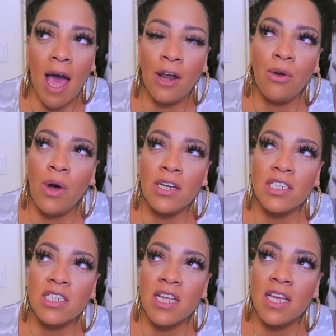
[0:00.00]
I don't
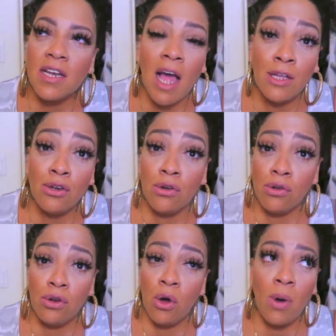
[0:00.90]
understand. Uh, you,
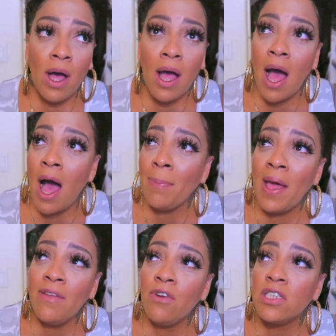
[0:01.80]
you know what? I'm
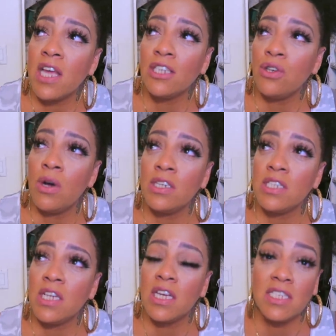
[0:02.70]
not even going to say I don't
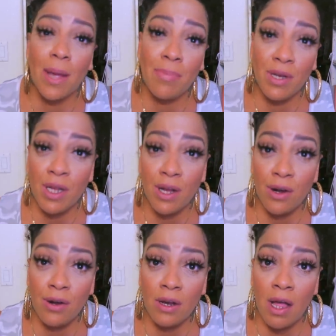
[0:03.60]
understand because I've been
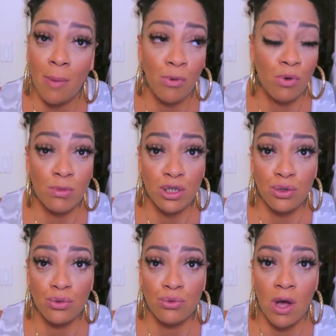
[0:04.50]
there. I'm a woman
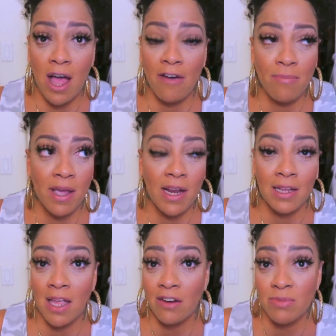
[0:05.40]
too. I have made
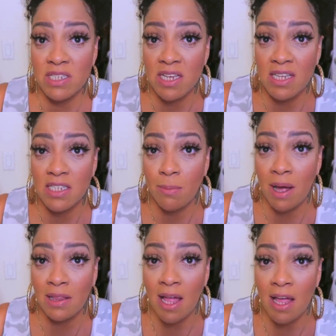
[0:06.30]
a lot of mistakes in
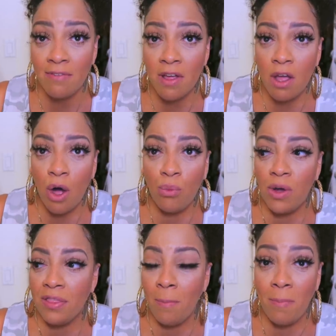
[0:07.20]
my life
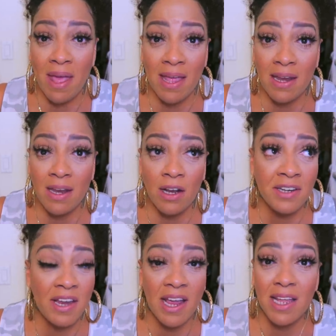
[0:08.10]
with men,
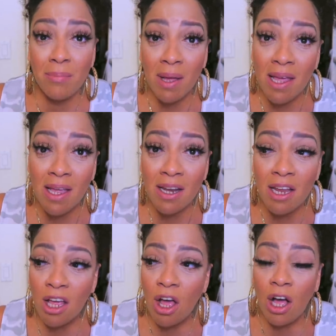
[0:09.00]
dating men,